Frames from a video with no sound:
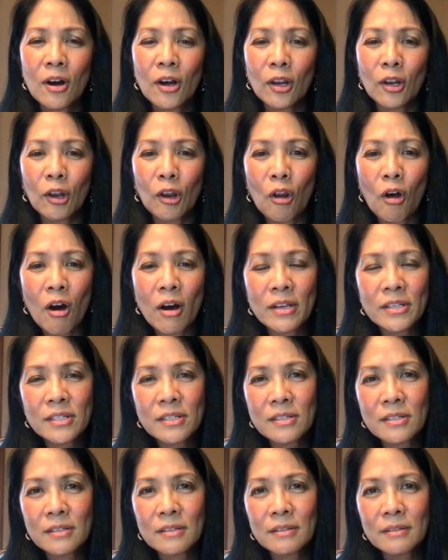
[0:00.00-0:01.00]

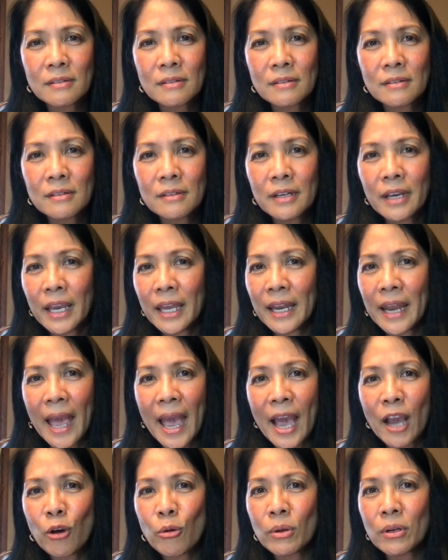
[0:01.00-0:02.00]
loss,
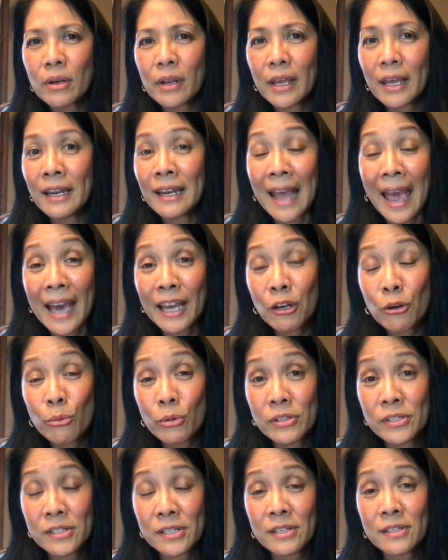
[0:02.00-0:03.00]

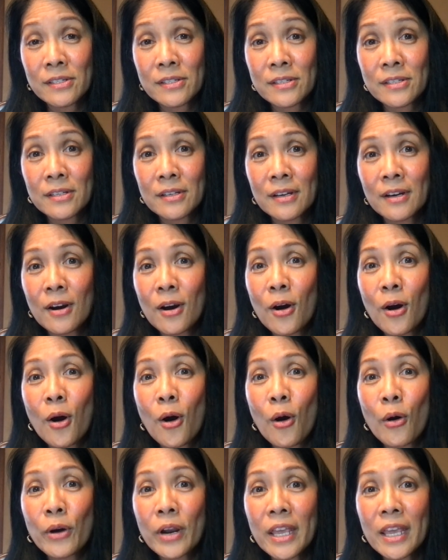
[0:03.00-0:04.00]
inadequacies,
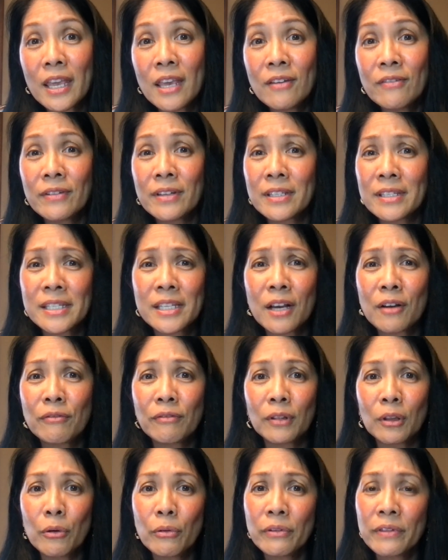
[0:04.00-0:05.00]
or even
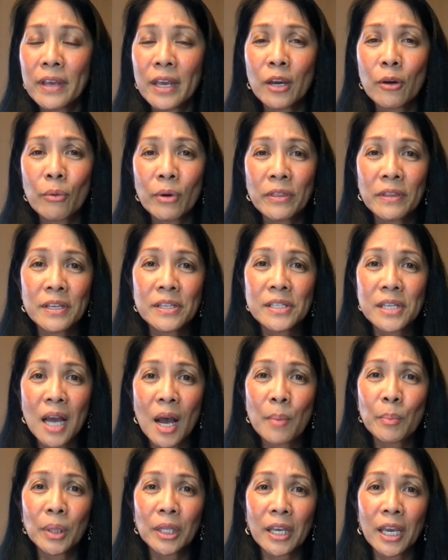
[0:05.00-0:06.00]
self-loathing when these
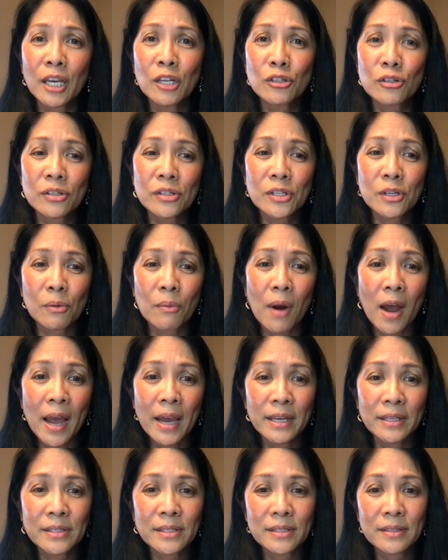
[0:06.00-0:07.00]
complications
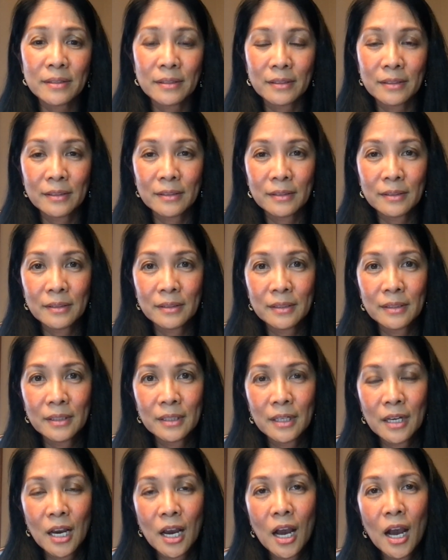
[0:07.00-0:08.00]
arise.
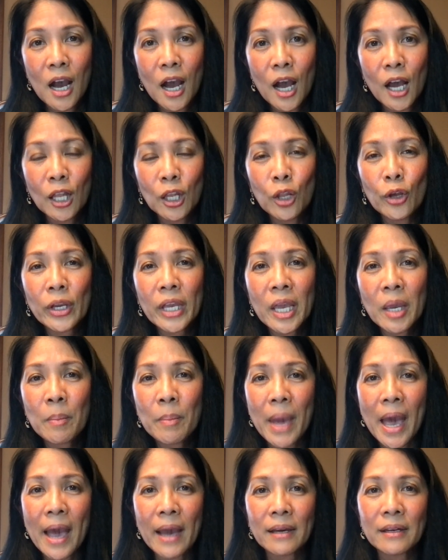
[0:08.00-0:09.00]
Looking
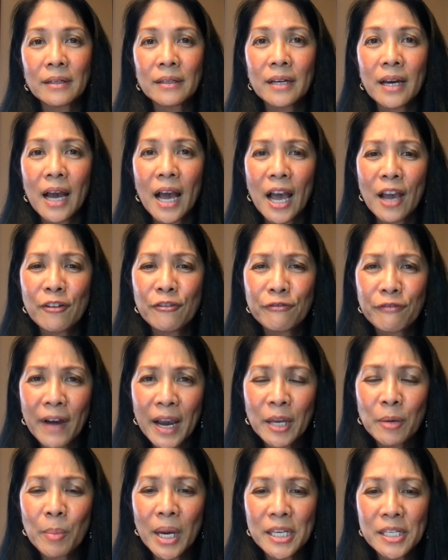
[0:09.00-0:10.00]
back, I
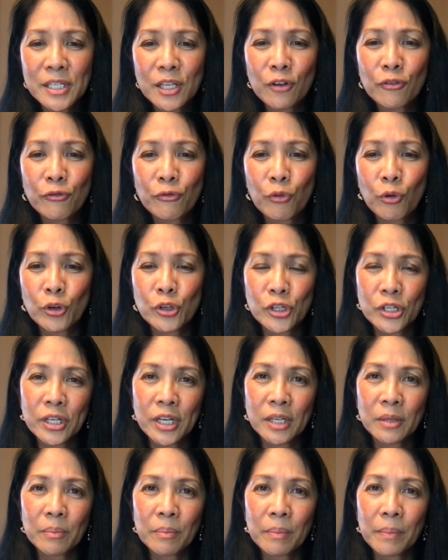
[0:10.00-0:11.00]
find myself
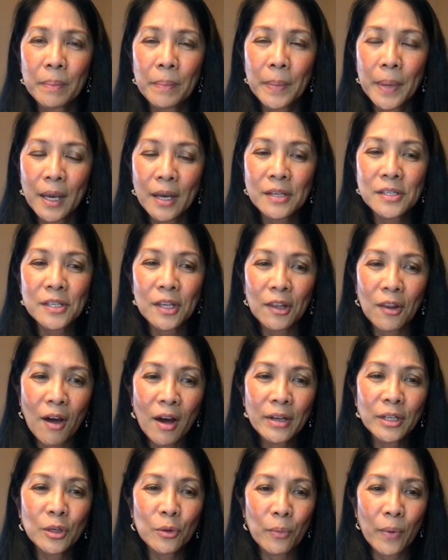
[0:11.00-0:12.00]
fortunate because
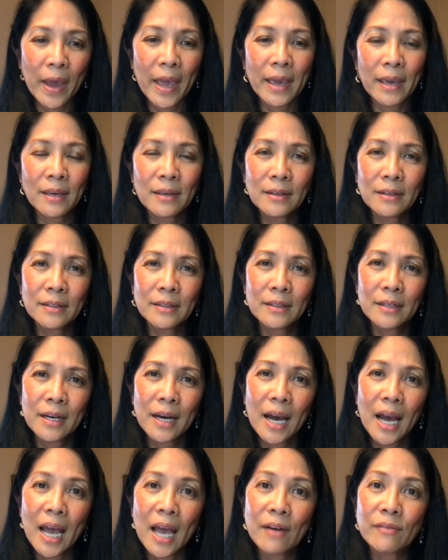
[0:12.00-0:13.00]
along the way,
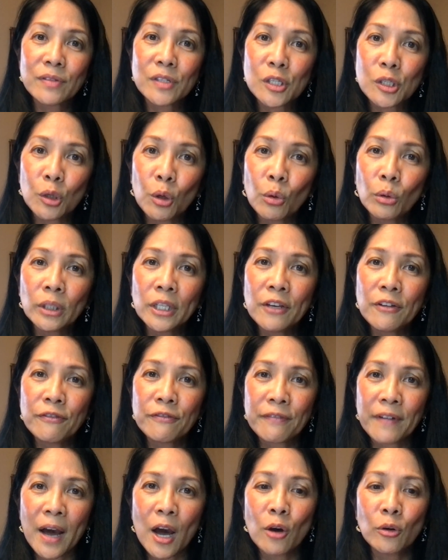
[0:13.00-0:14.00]
I have slowly
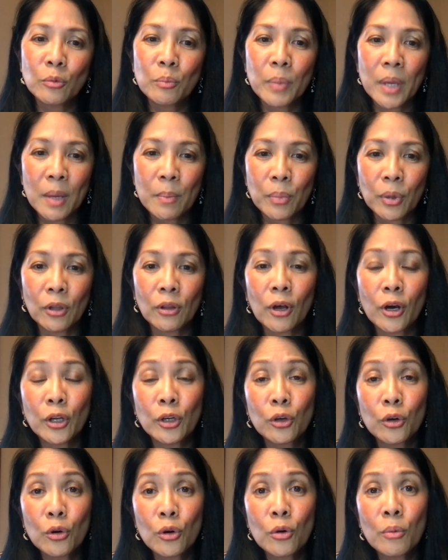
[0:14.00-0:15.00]
found people
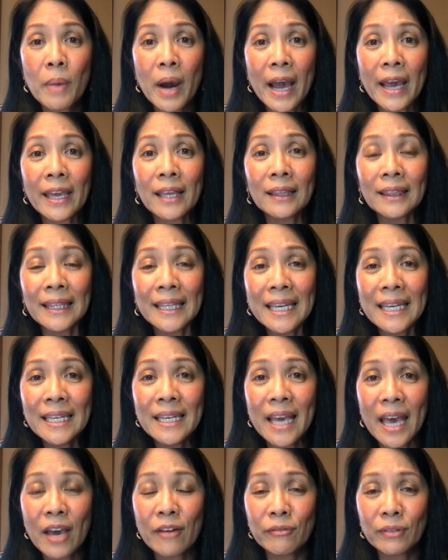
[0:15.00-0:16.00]
on whom I
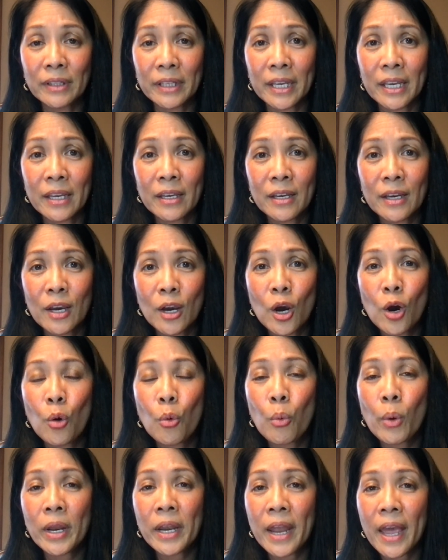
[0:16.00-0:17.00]
leaned heavily
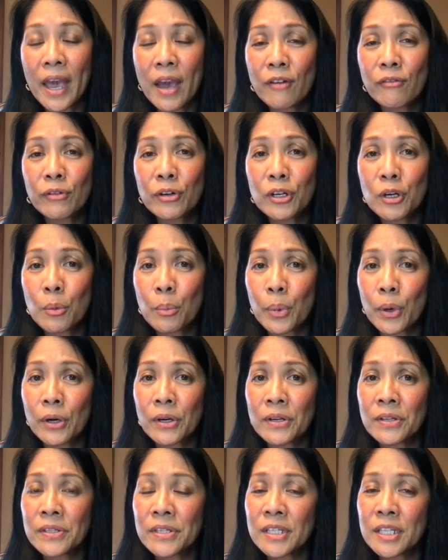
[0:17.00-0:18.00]
whenever the
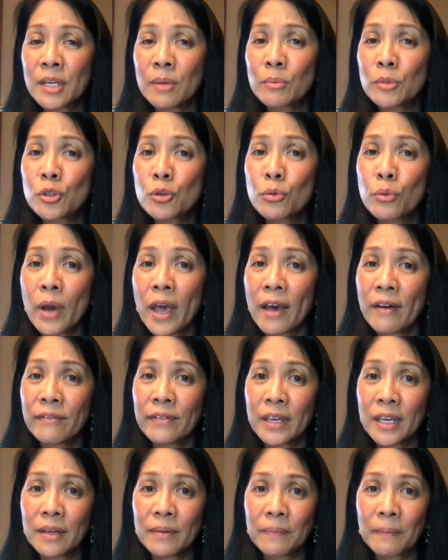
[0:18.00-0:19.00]
burden seemed too
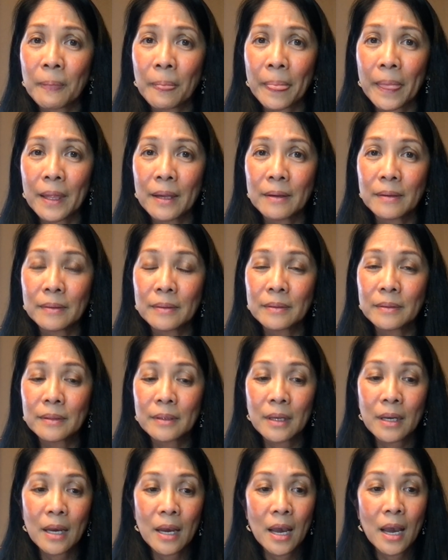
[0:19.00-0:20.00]
heavy.
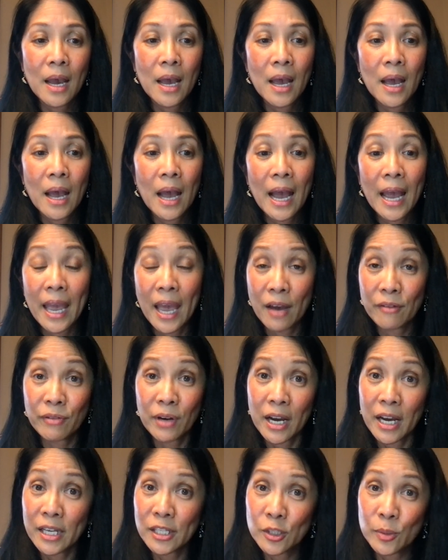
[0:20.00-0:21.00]
I have a
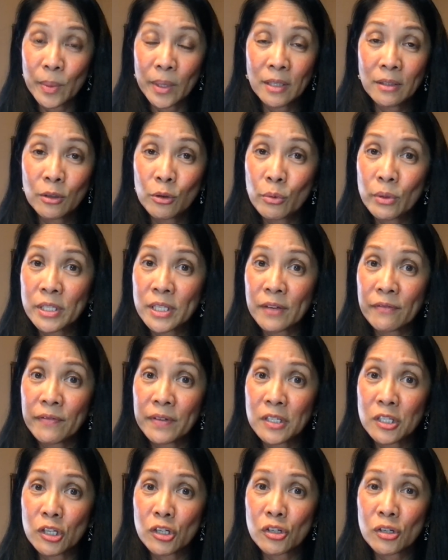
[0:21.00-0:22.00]
husband who is a
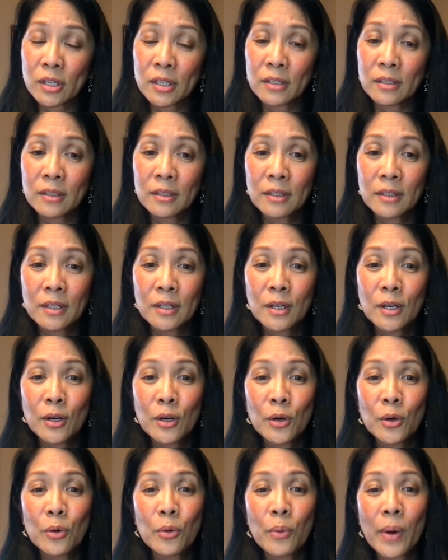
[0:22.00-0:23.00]
physician,
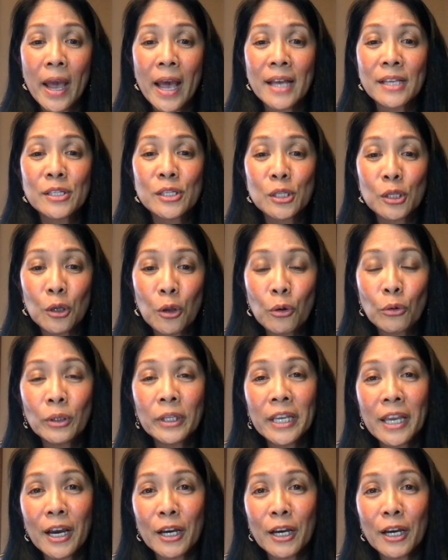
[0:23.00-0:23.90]
who has slowly